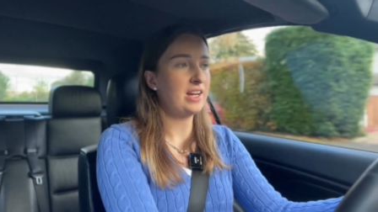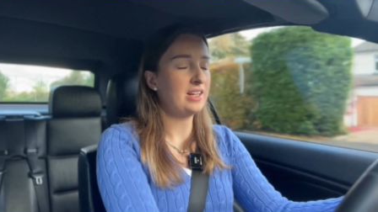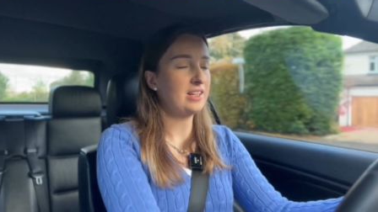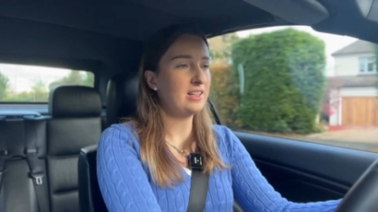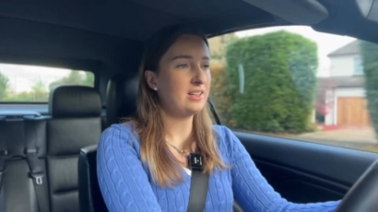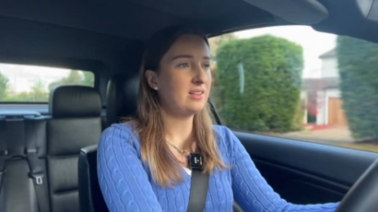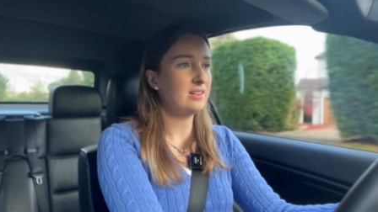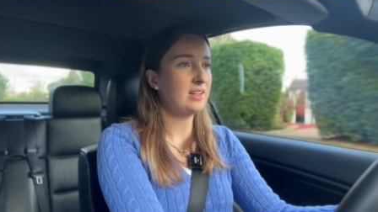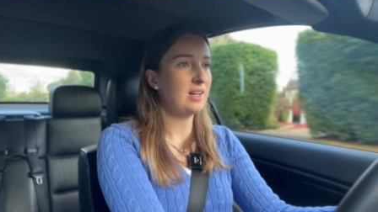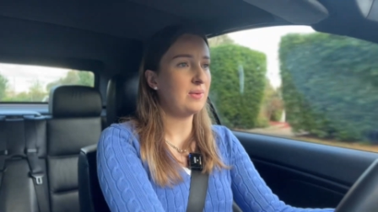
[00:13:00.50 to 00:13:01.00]
and
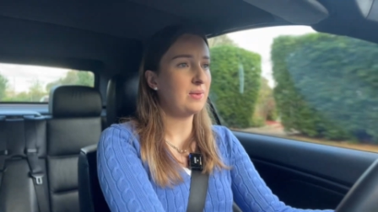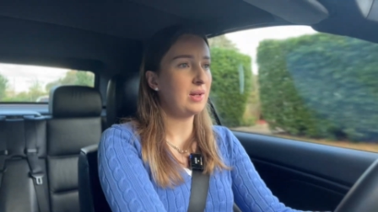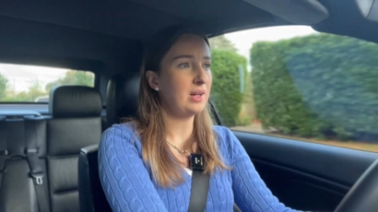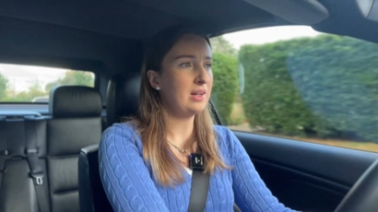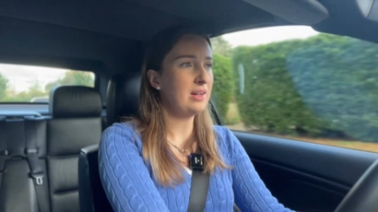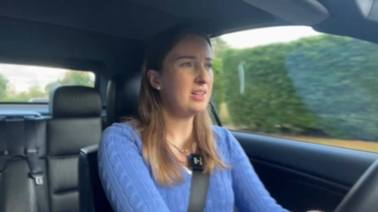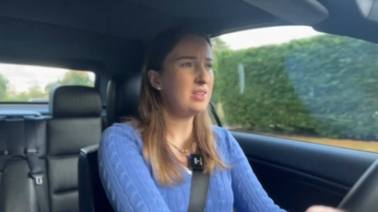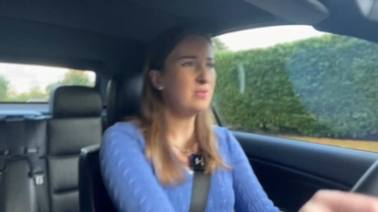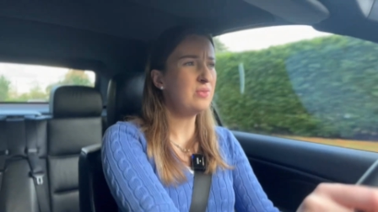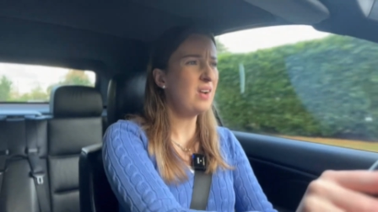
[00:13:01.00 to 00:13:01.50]
they were like,
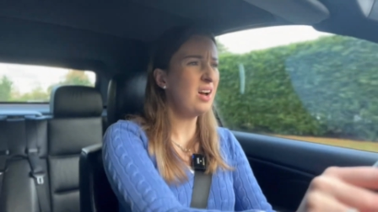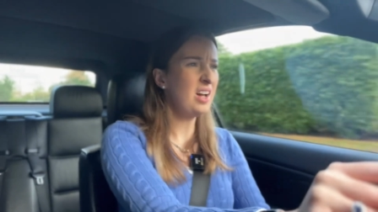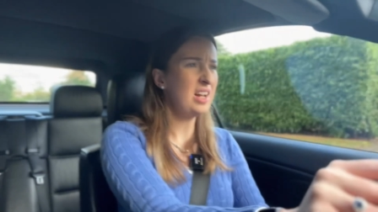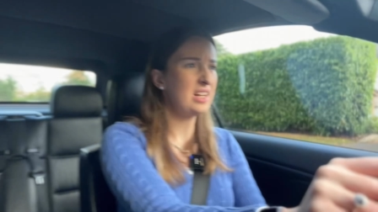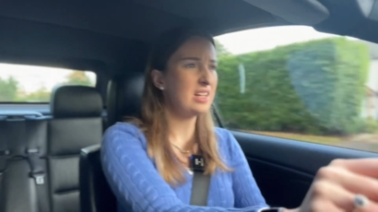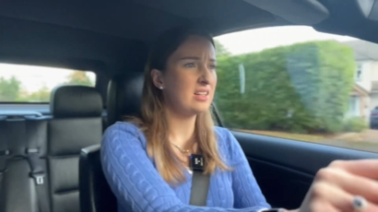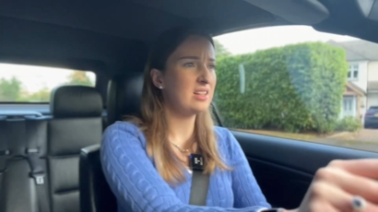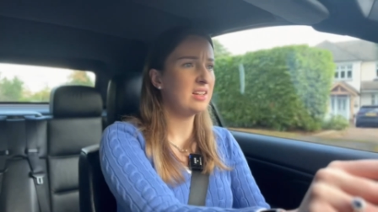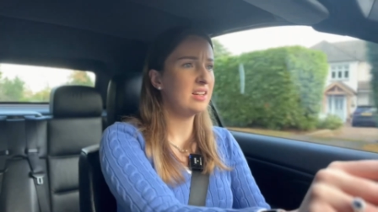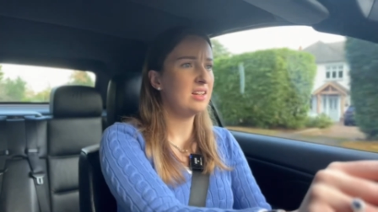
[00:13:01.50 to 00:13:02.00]
it's
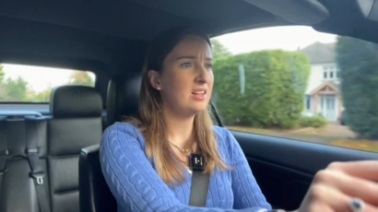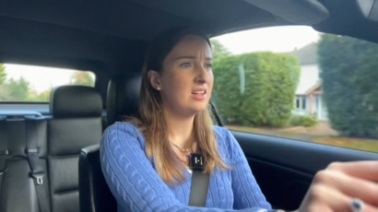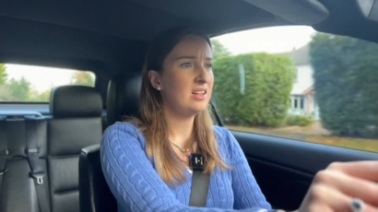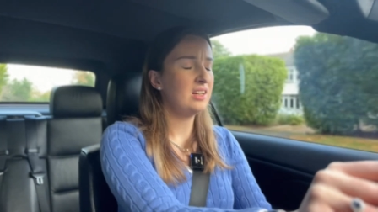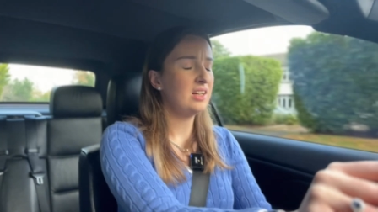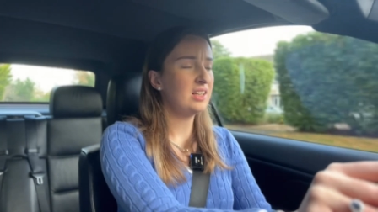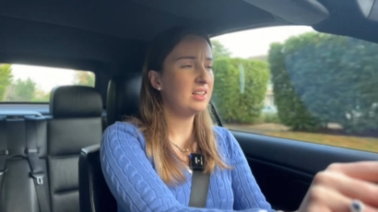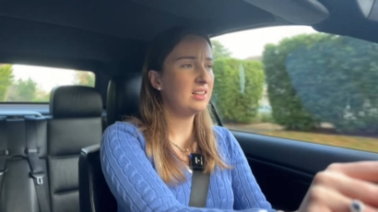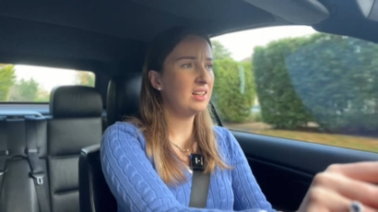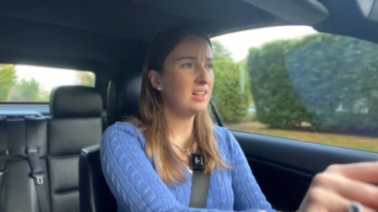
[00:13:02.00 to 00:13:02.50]
fine.
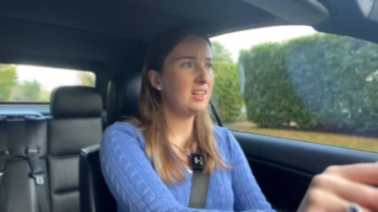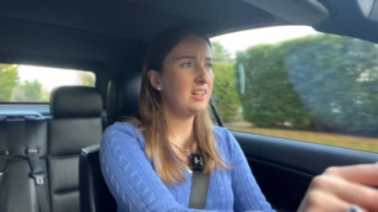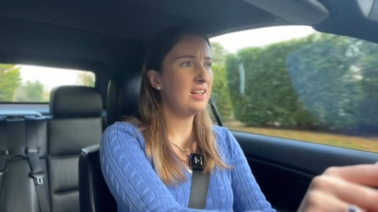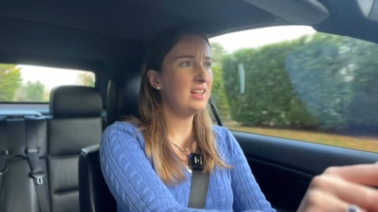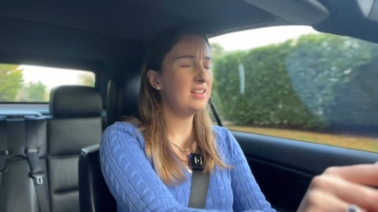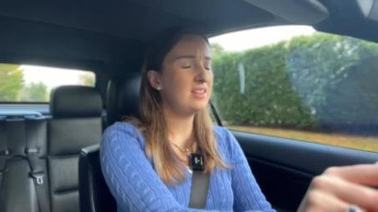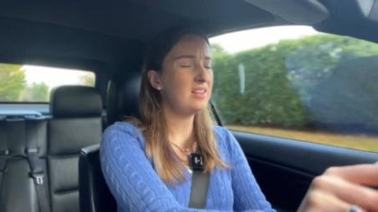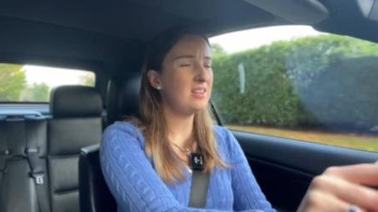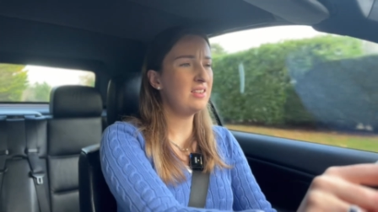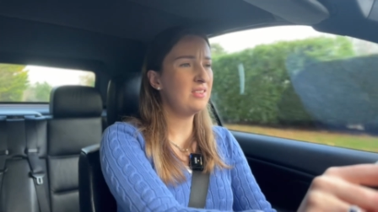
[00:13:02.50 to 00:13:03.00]
It's like,
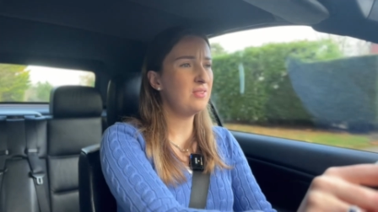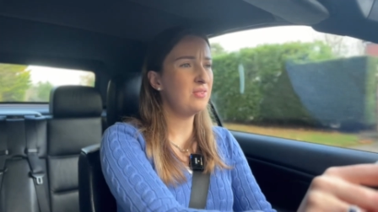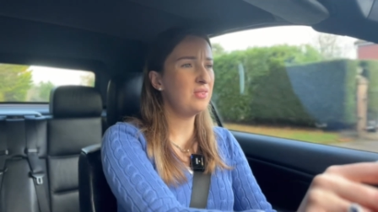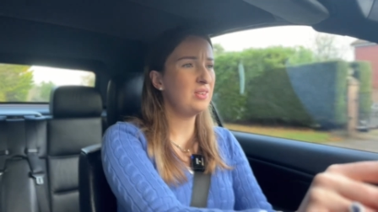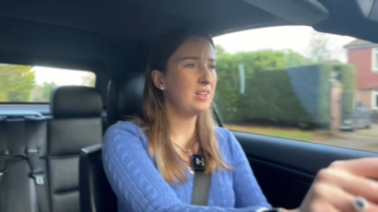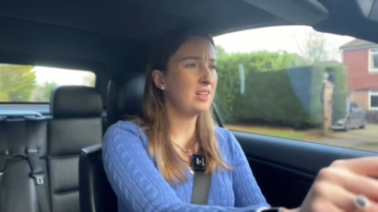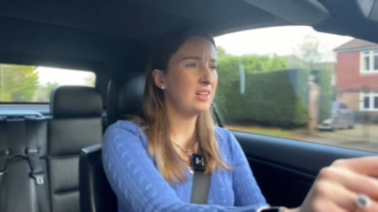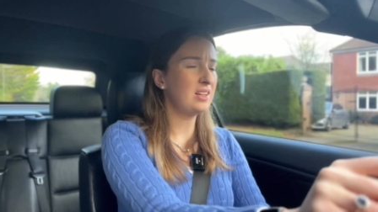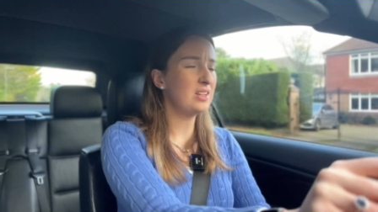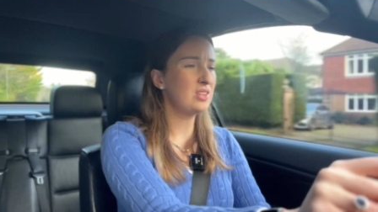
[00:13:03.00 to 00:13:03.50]
it doesn't
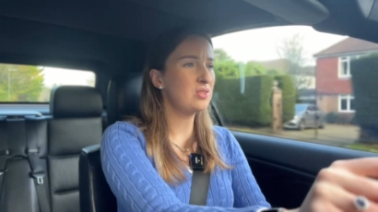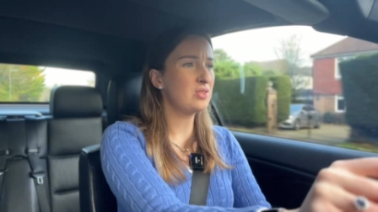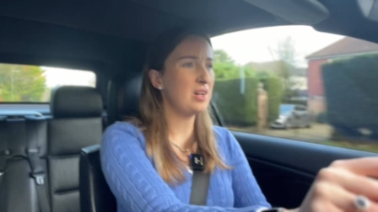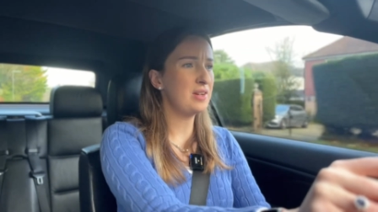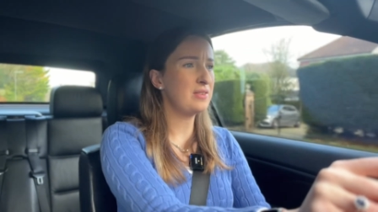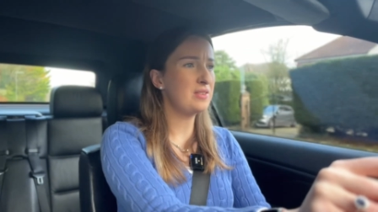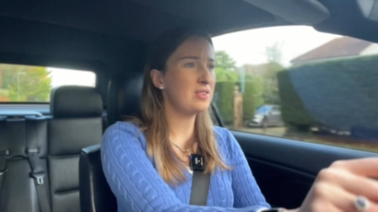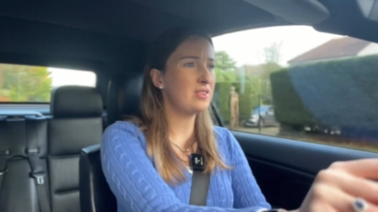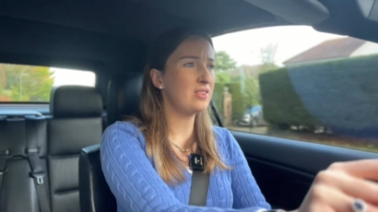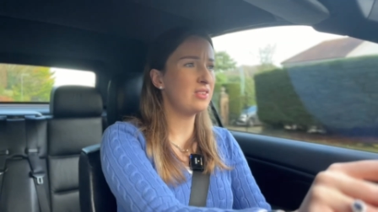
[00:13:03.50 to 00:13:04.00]
feel like it
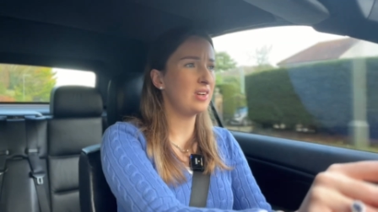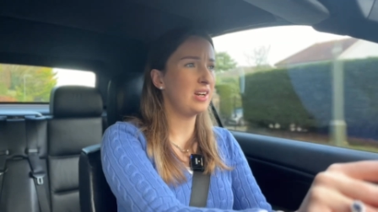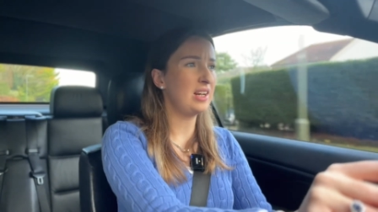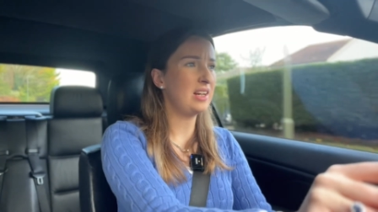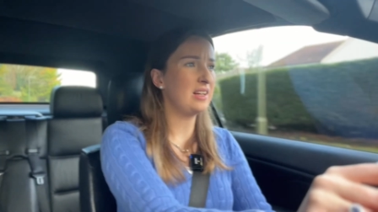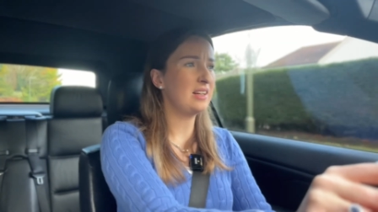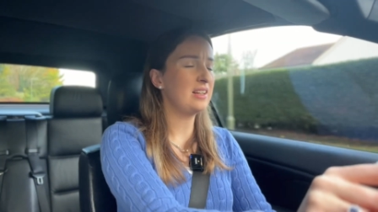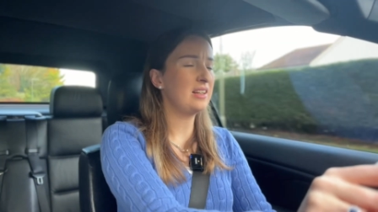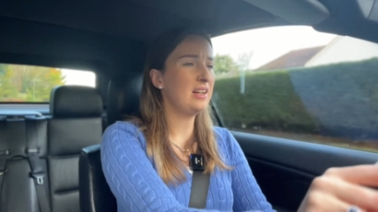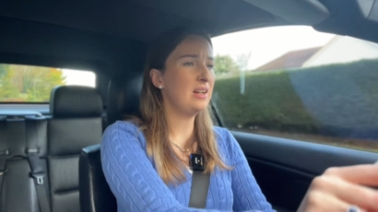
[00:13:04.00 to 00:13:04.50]
drives
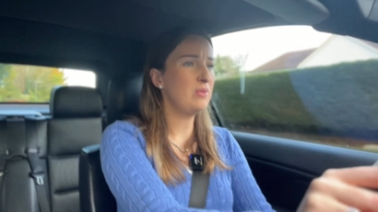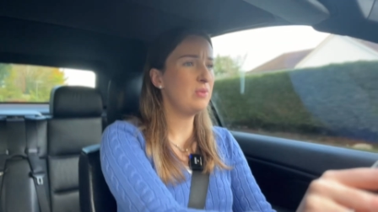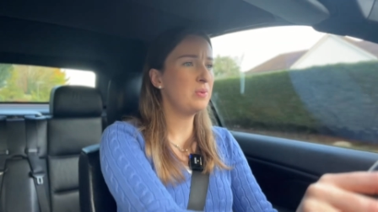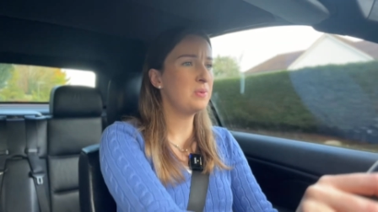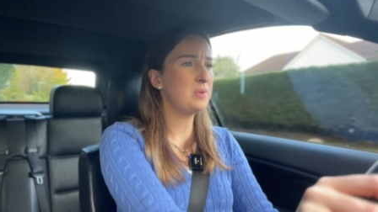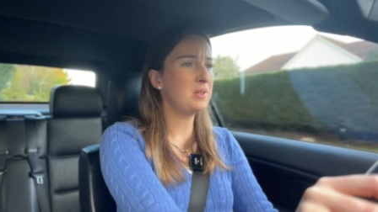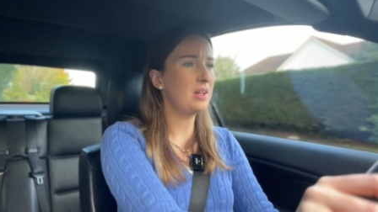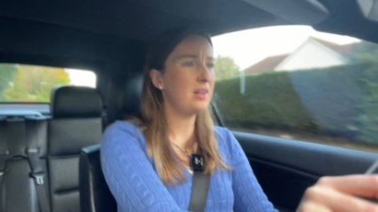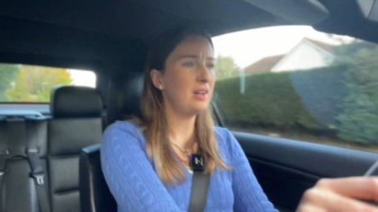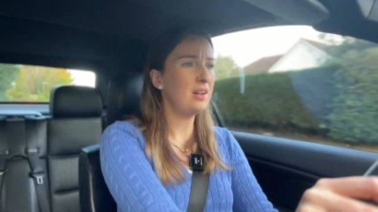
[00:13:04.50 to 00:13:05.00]
straight. And everyone
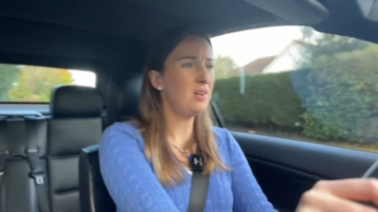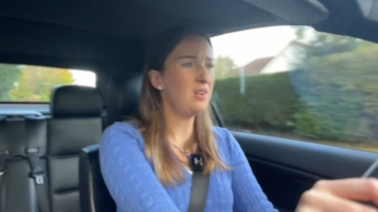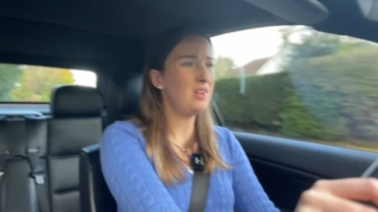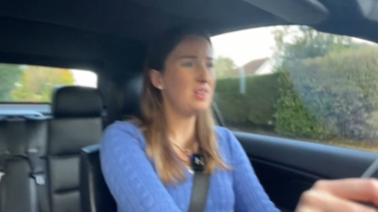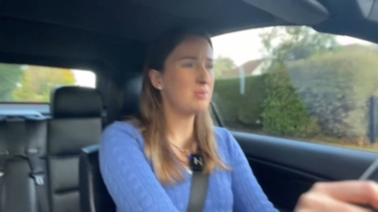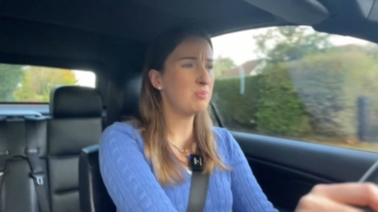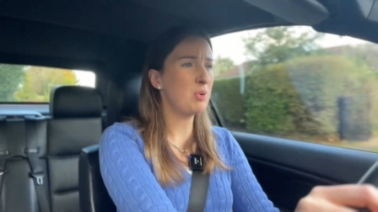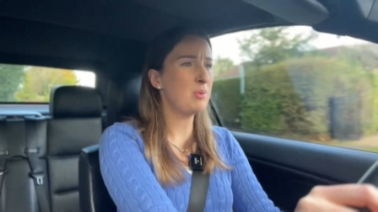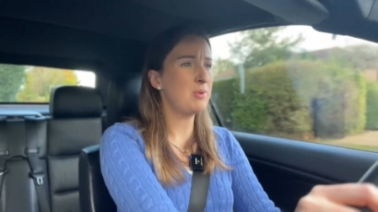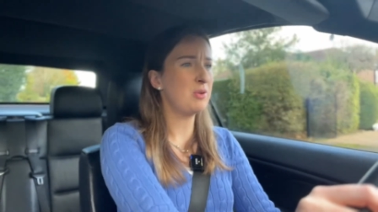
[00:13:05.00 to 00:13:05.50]
was like, oh,
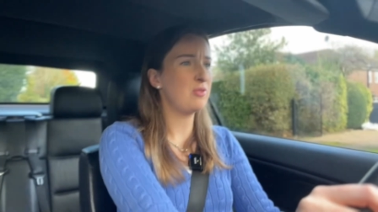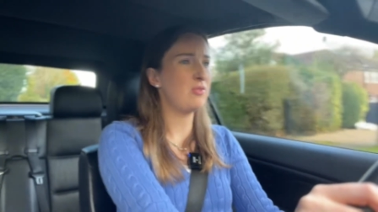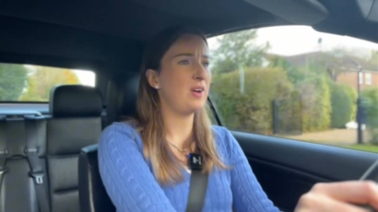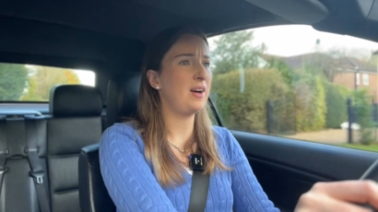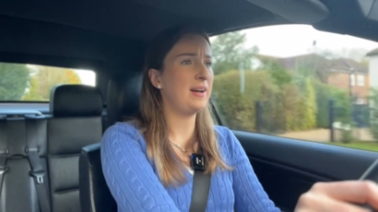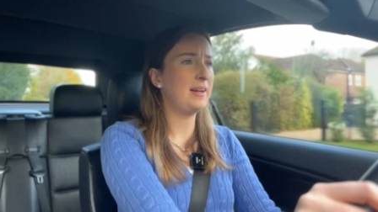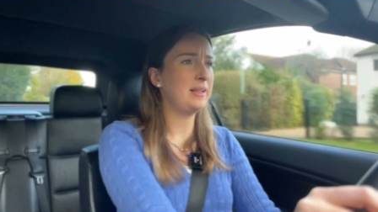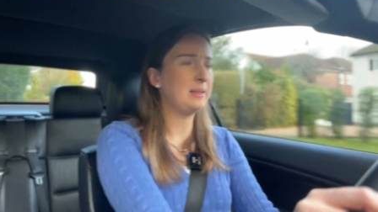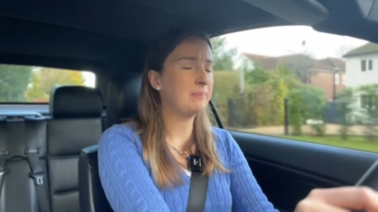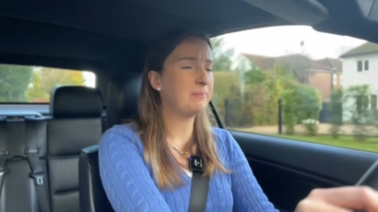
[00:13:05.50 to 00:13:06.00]
it's probably
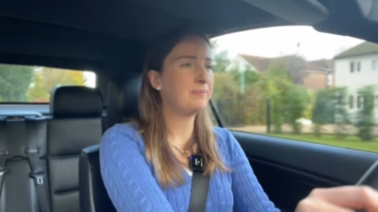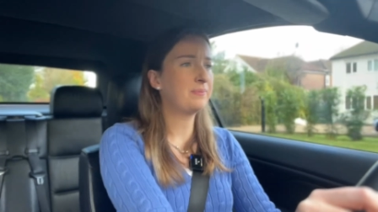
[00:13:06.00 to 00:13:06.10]
fine.